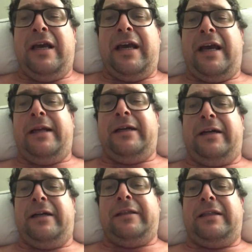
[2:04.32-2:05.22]
And
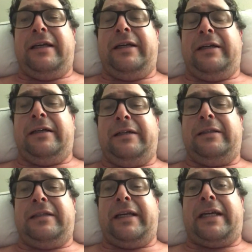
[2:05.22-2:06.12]
uh, they,
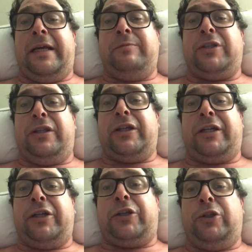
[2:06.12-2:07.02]
uh, they came to the
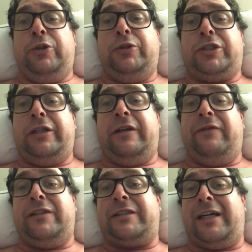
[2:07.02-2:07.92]
conclusion
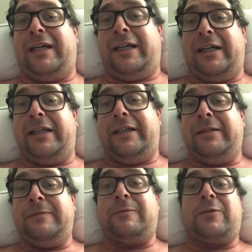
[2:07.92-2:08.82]
of a tie,
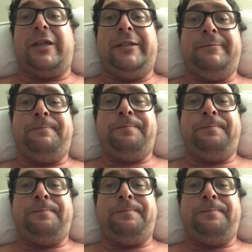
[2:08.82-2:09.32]
right?